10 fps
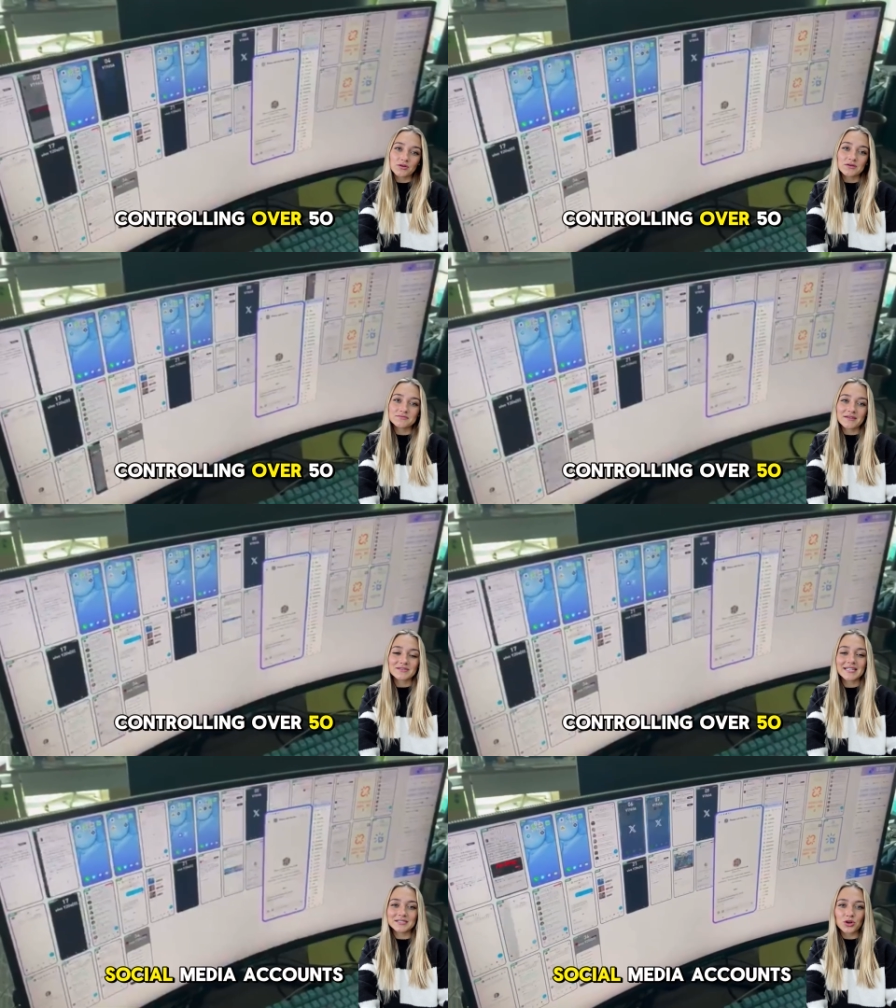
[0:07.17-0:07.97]
over
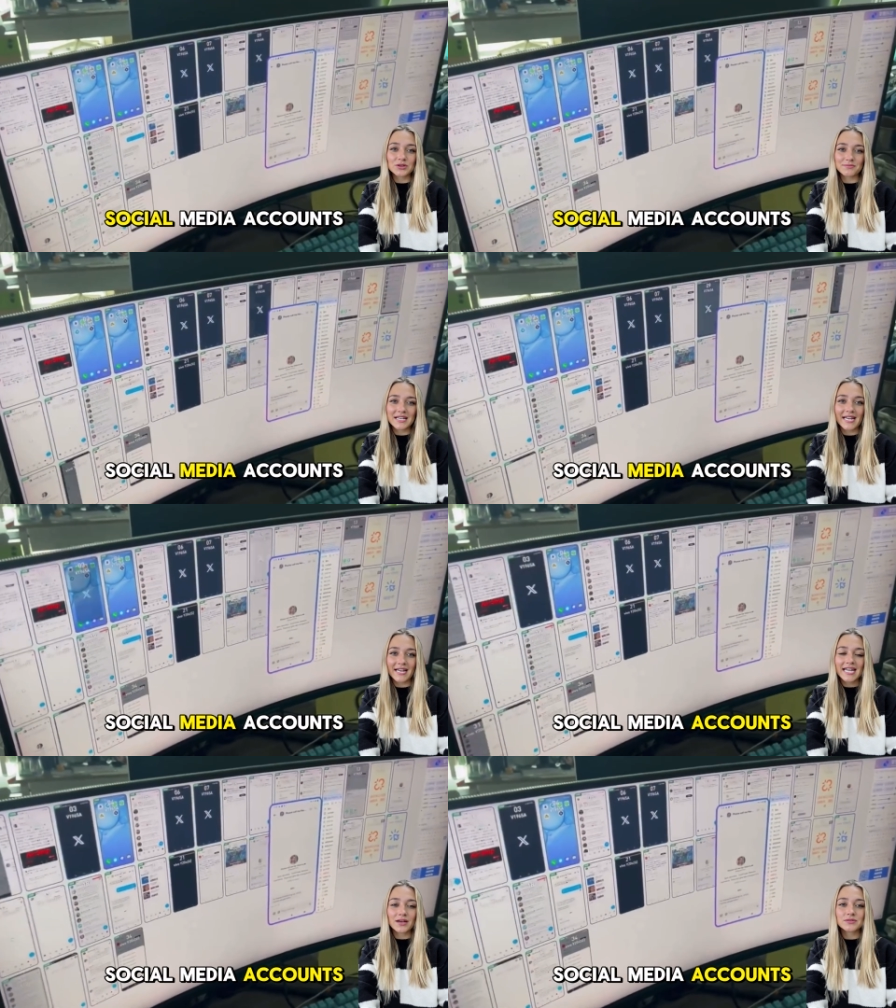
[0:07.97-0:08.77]
50 social
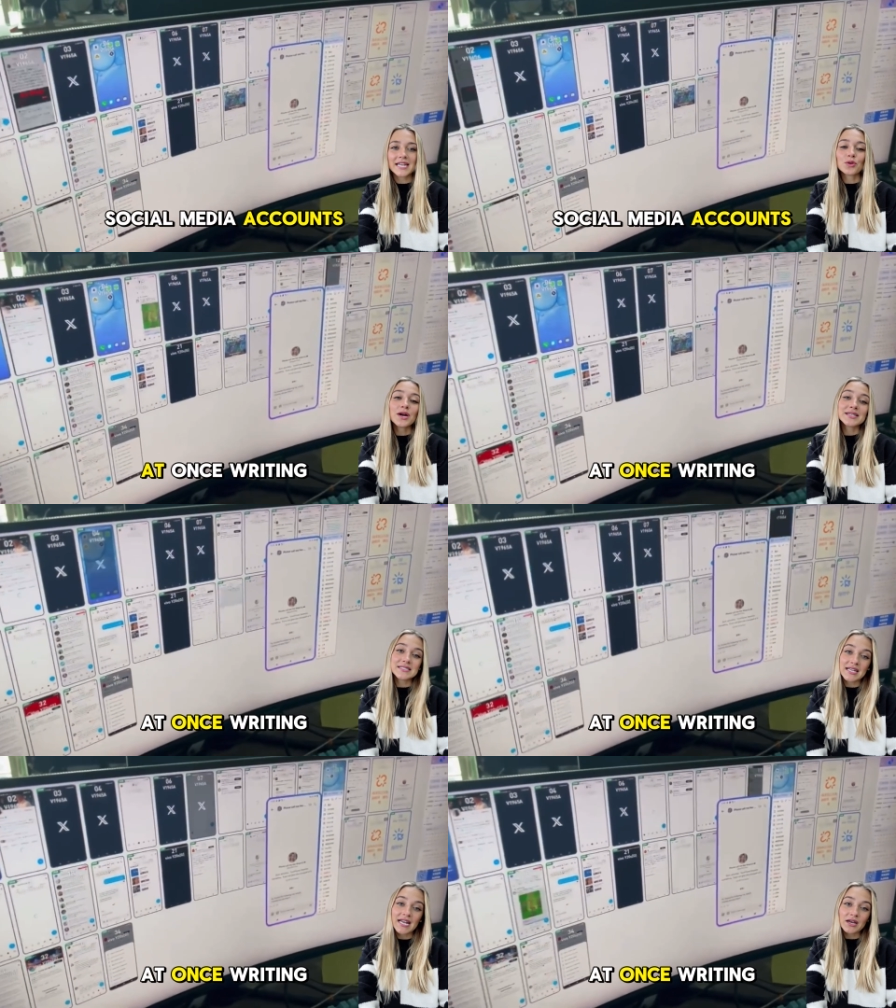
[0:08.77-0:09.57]
media accounts at
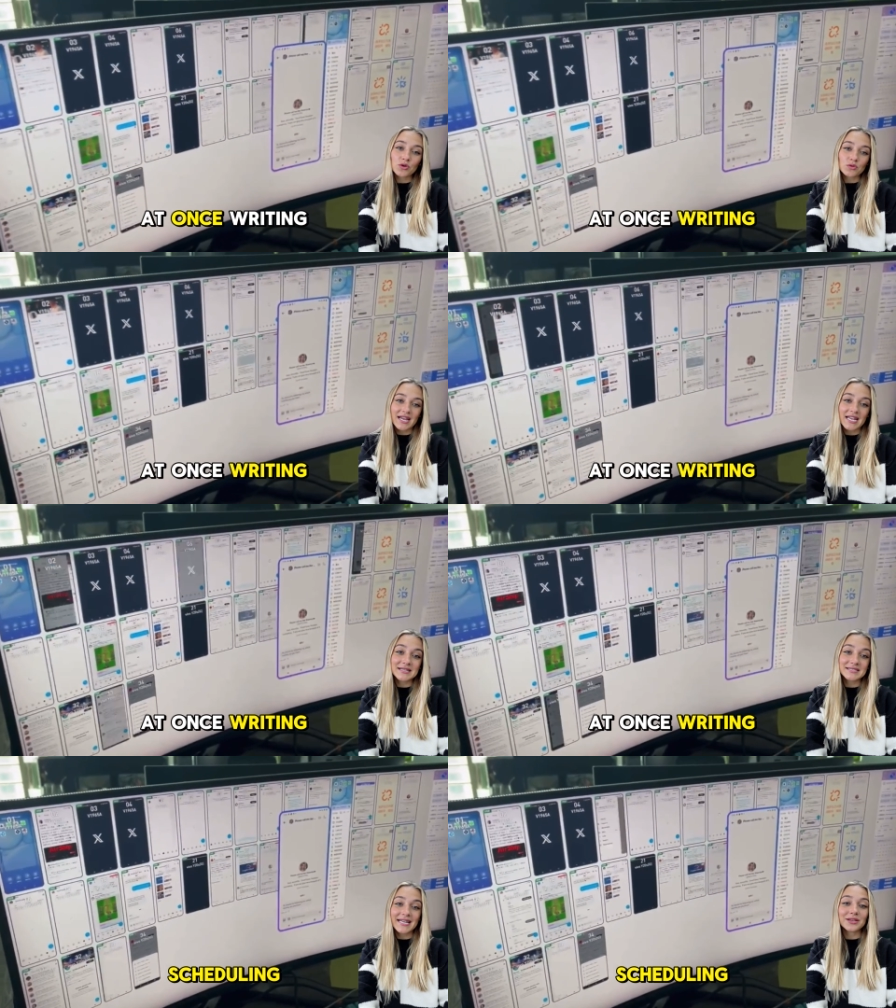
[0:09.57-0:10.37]
once,
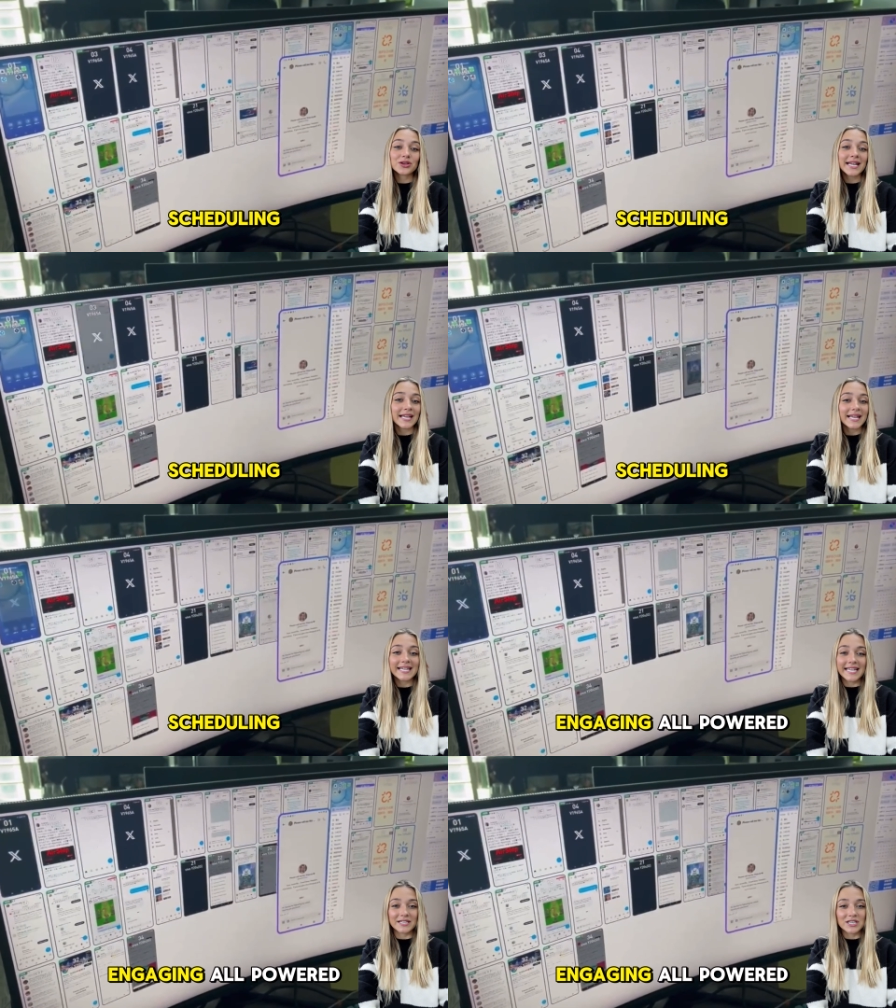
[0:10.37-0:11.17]
writing, scheduling,
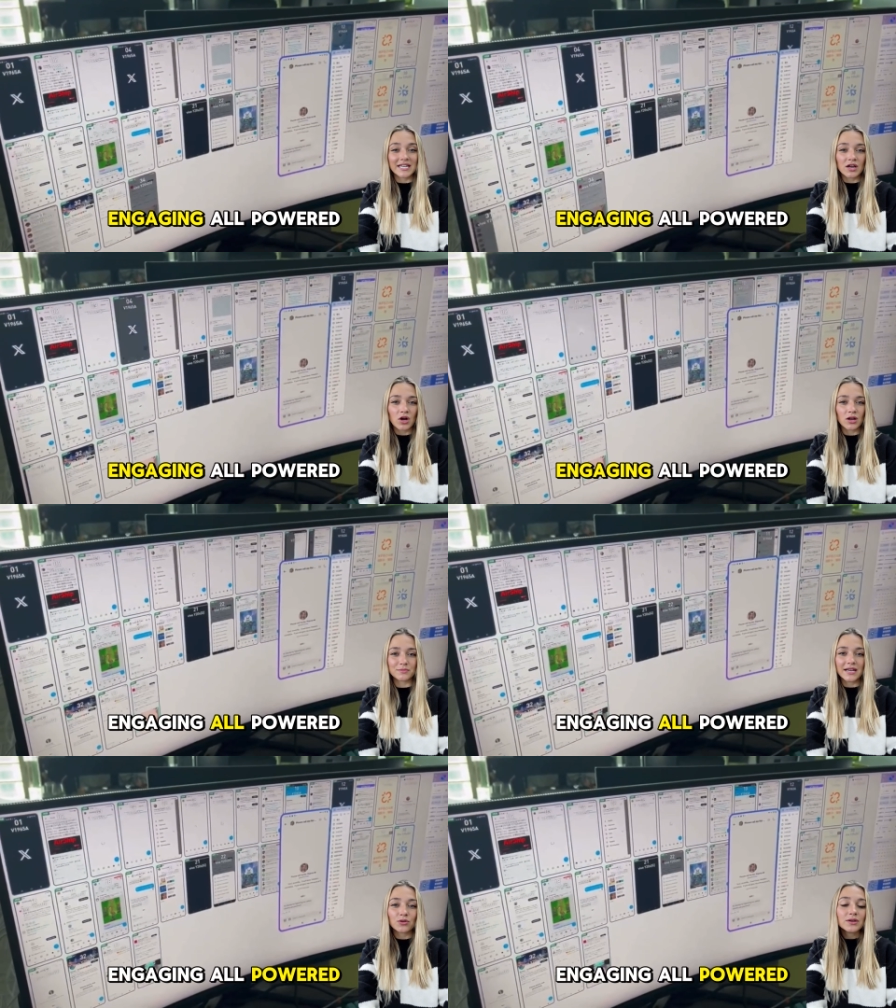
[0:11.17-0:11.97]
engaging,
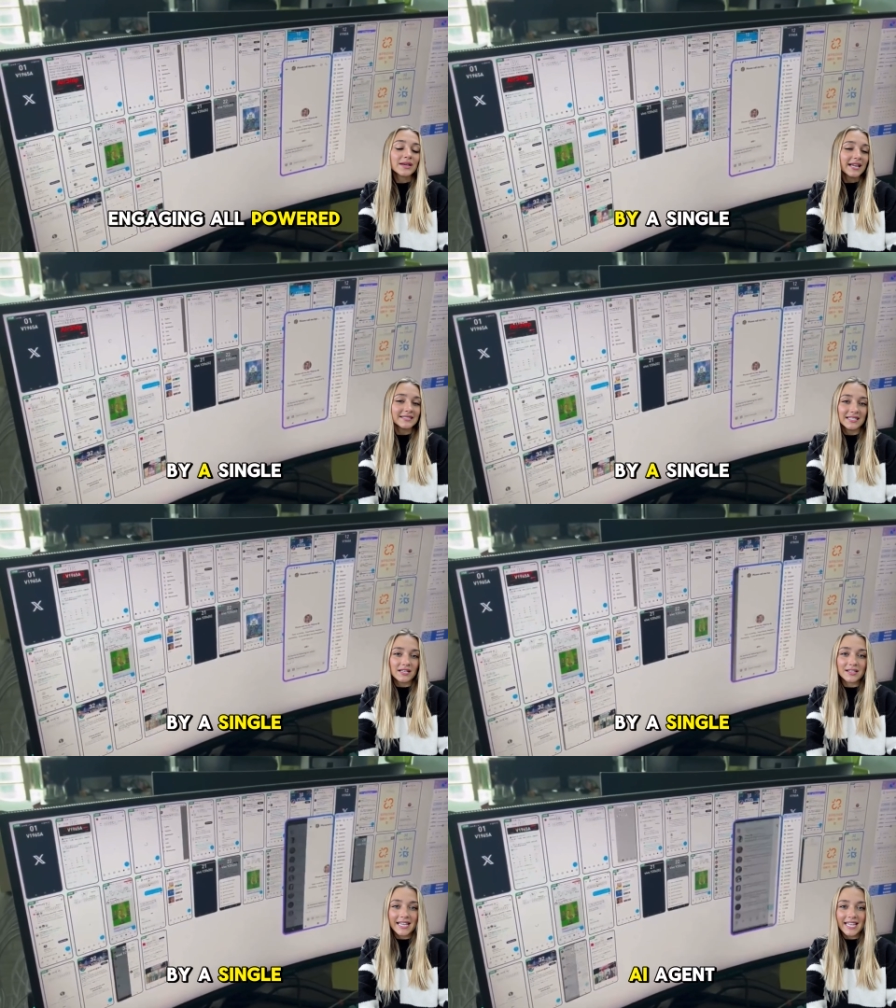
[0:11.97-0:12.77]
all powered by a
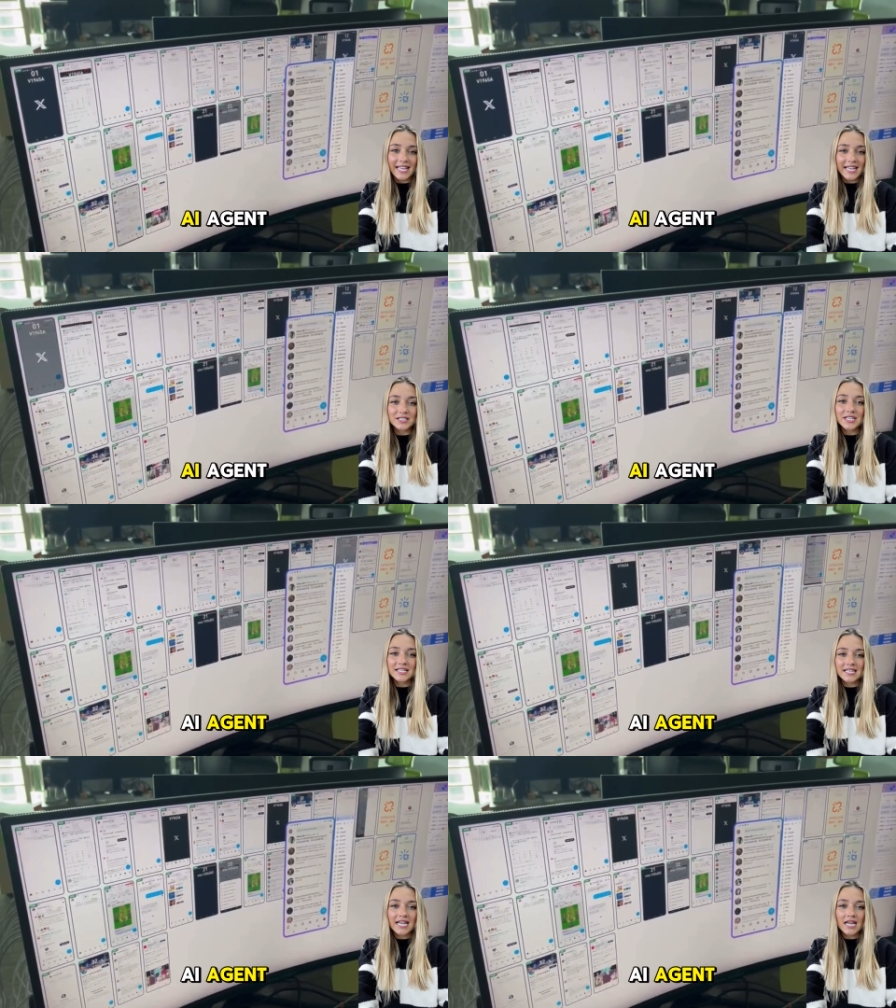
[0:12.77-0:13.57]
single AI agent.